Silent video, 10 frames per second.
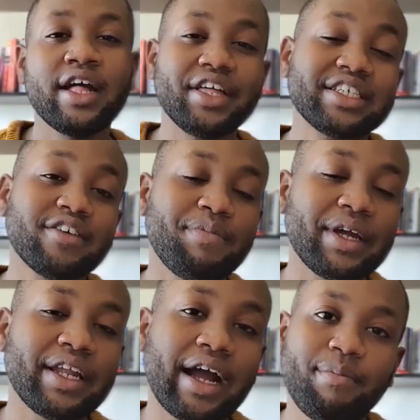These have been
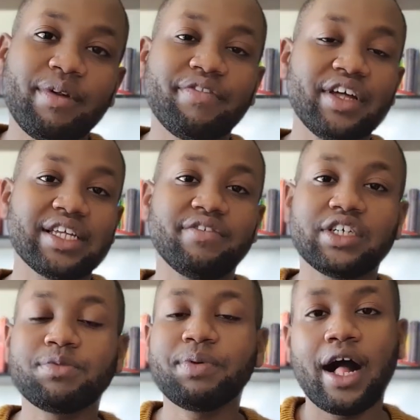a couple of things that have
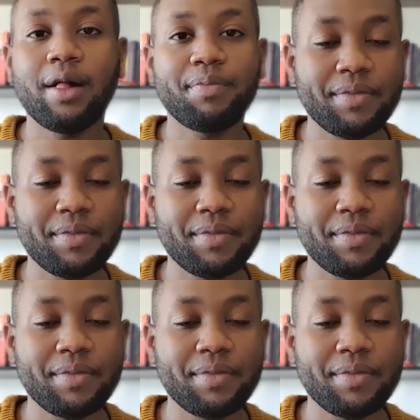just been helping